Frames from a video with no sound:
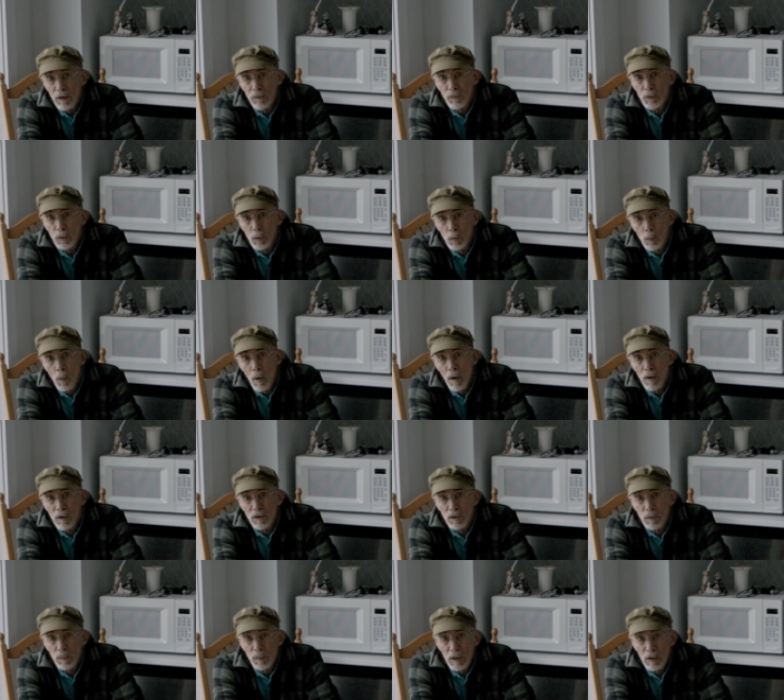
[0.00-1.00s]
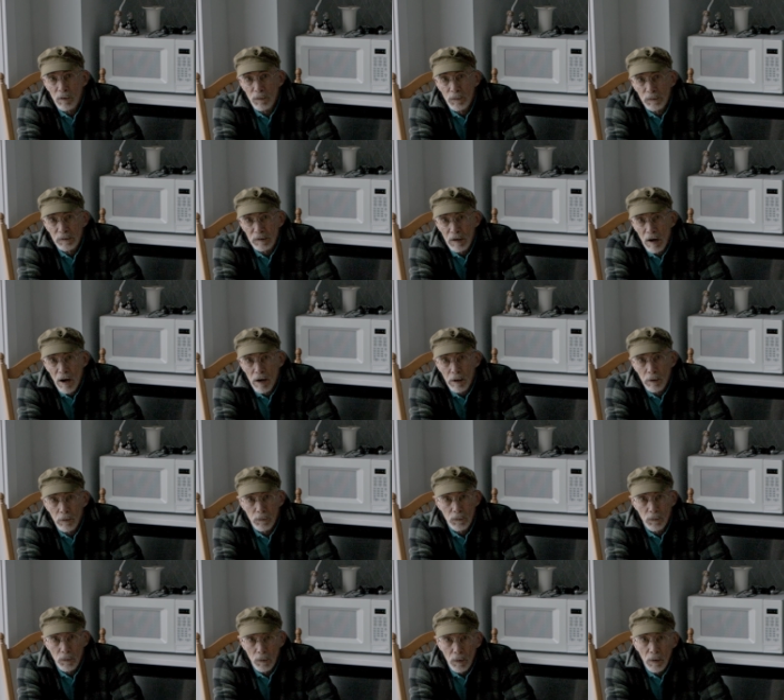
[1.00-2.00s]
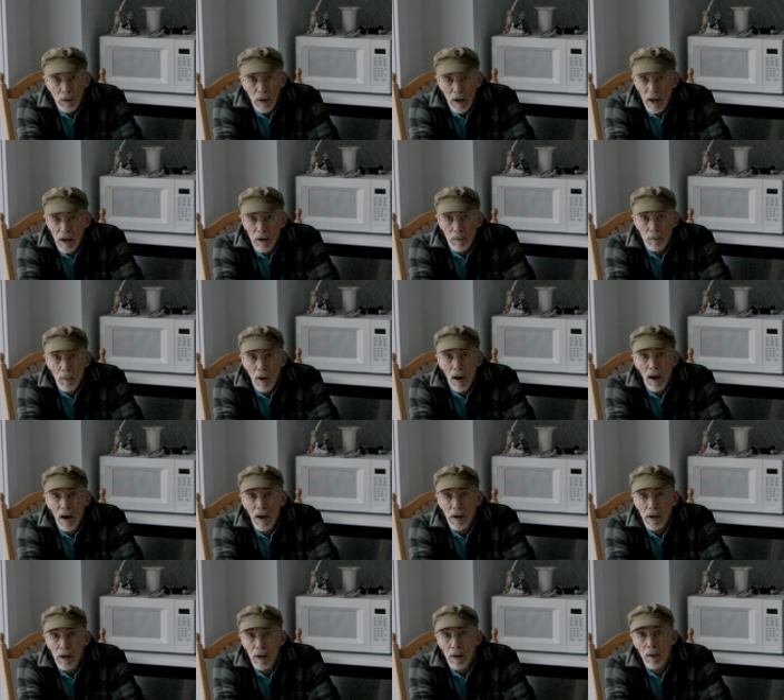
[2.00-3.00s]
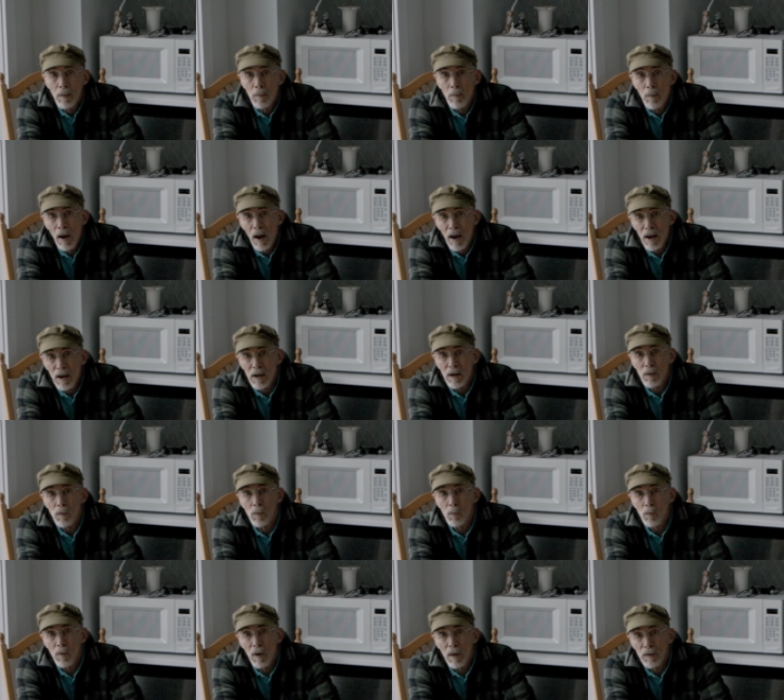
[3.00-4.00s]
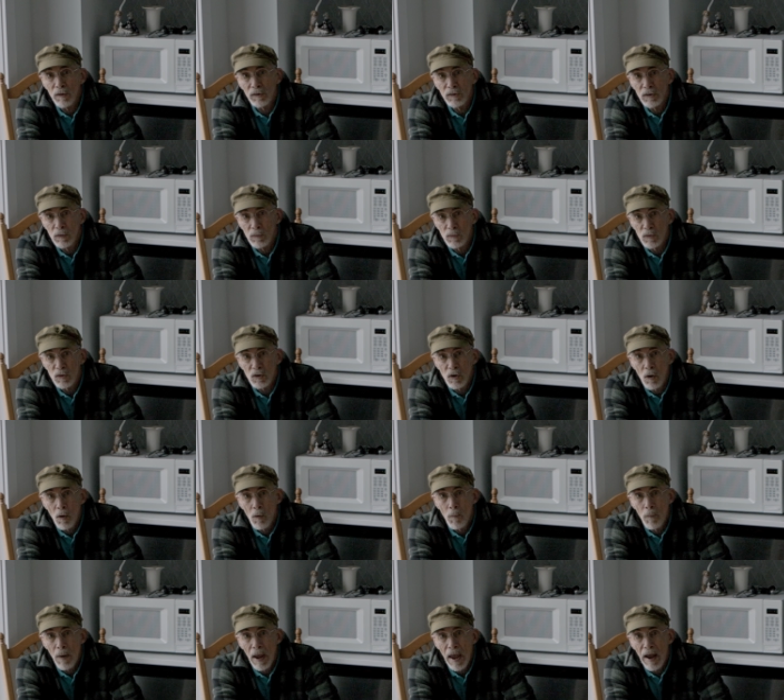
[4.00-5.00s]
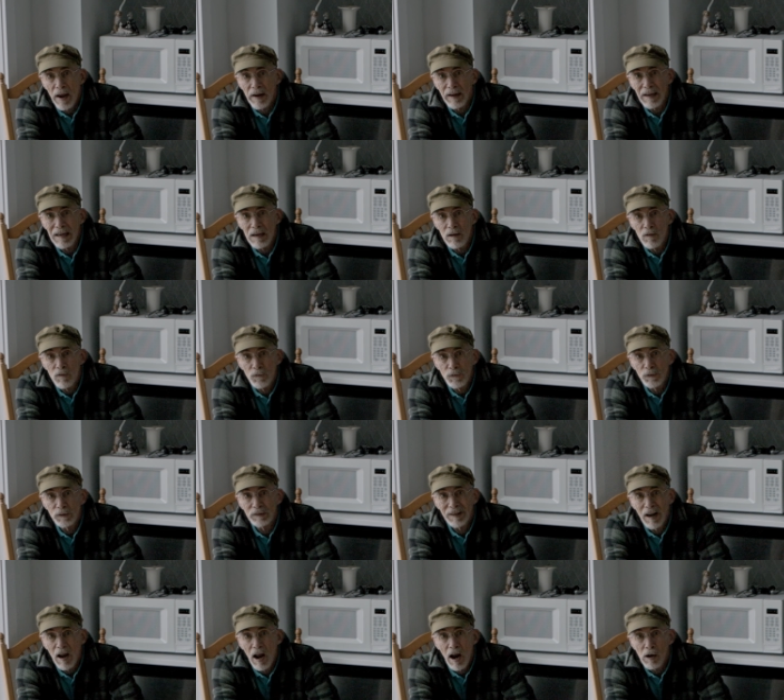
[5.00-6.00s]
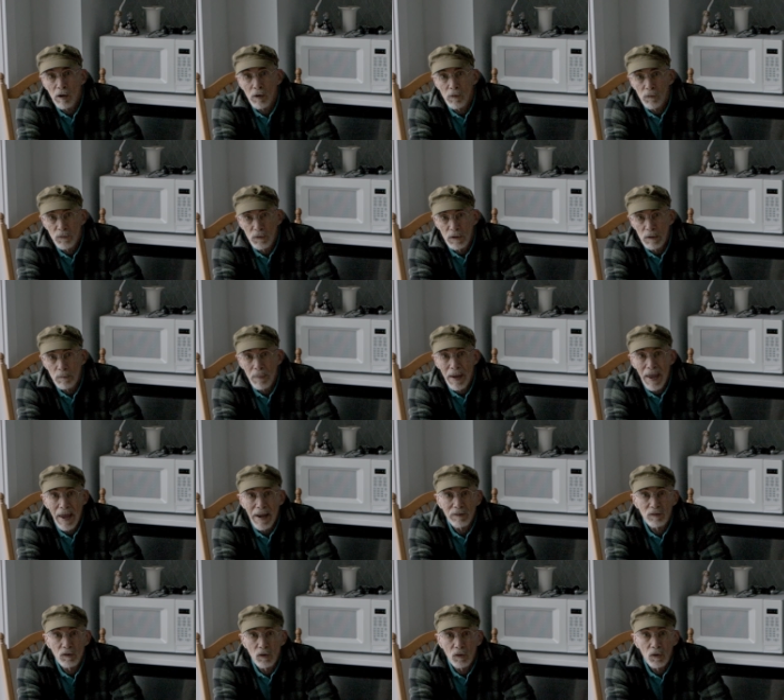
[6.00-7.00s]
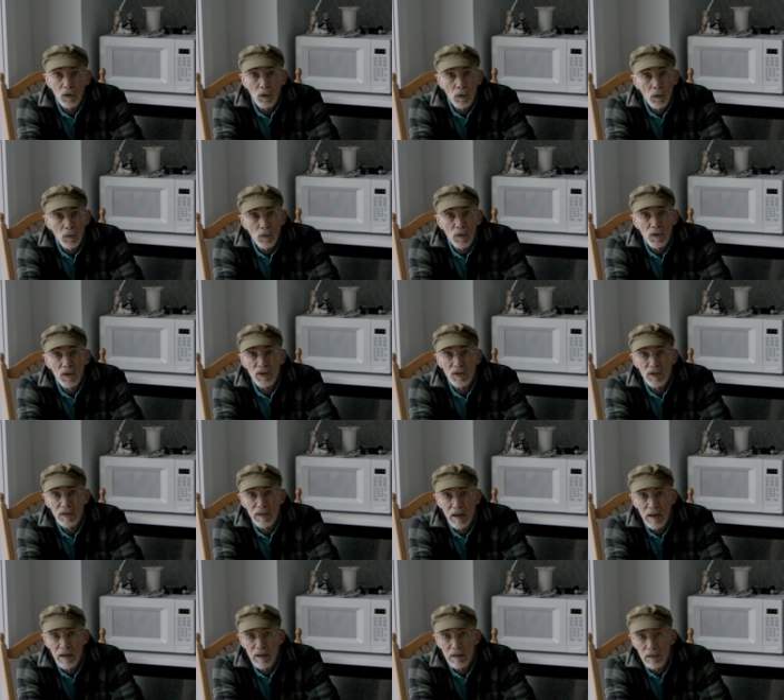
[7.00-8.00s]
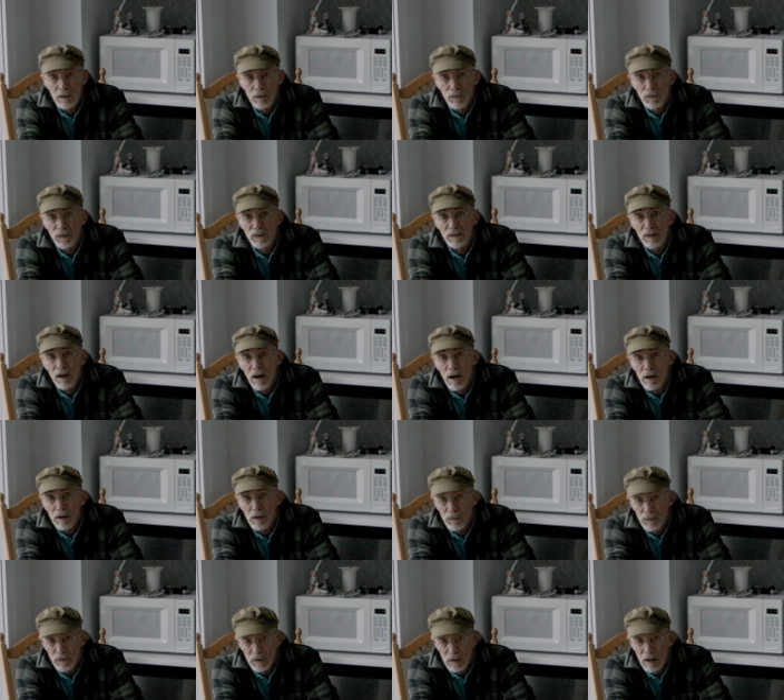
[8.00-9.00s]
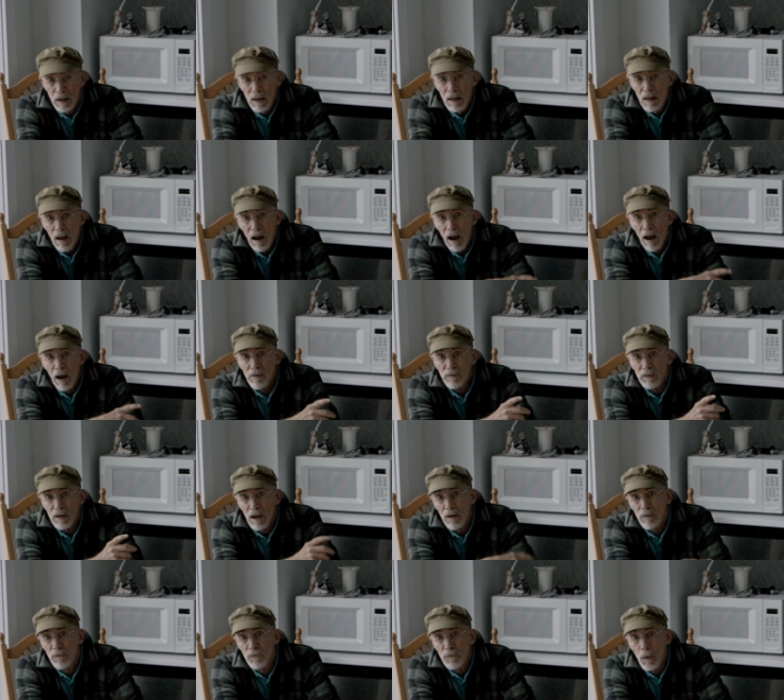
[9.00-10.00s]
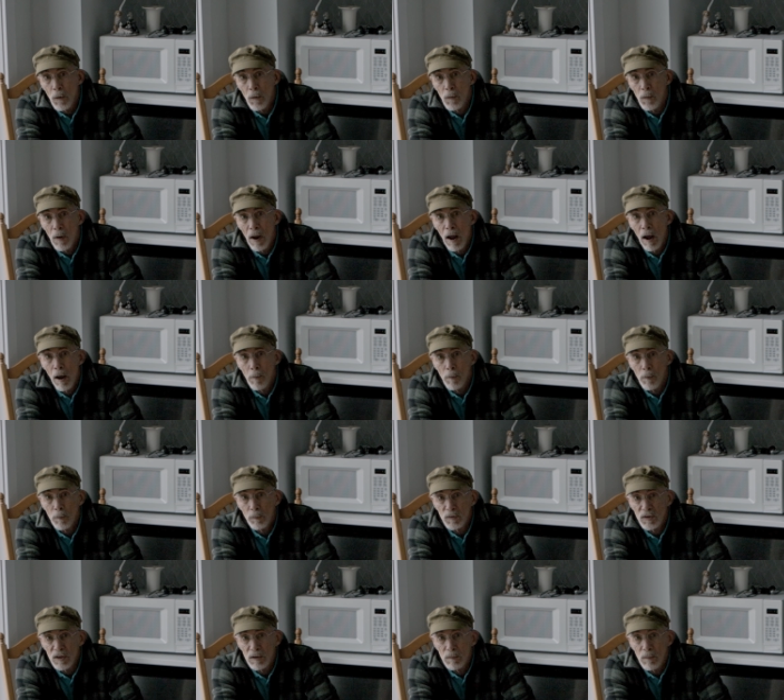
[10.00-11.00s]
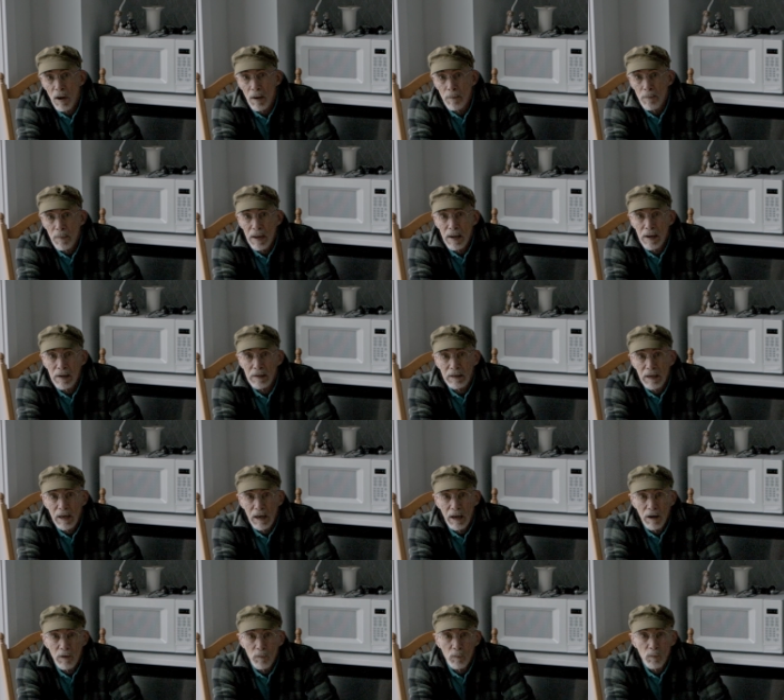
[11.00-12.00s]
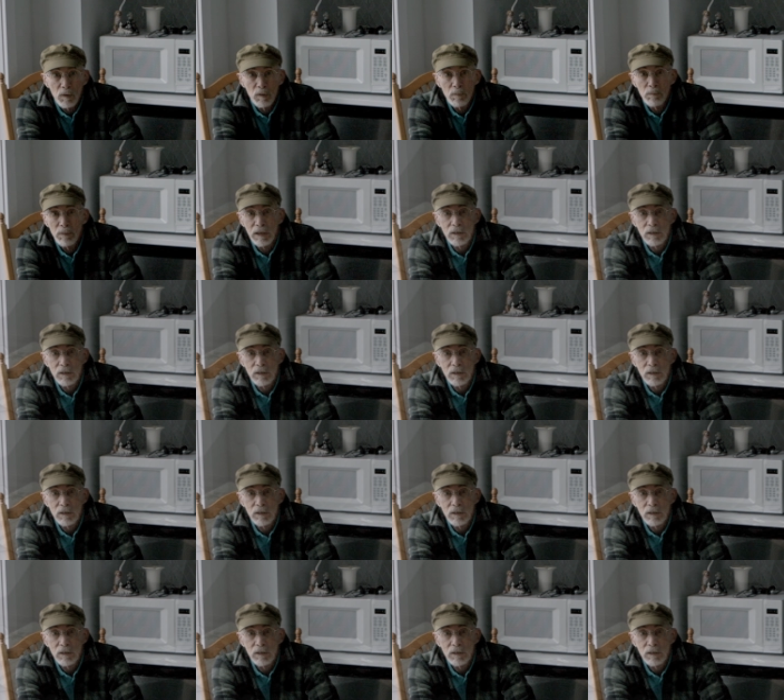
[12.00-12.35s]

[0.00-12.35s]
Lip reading: if you wanted to be a photographer, and my relatives go back in photography, back to the earliest days of photography. I've got photo albums in my man cave with